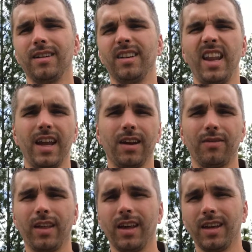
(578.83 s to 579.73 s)
negative
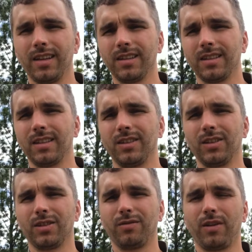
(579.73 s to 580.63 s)
things and
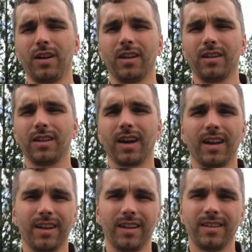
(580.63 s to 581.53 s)
just fall into kind
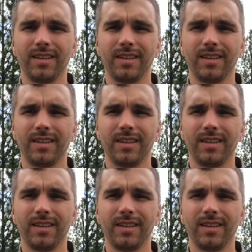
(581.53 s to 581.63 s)
of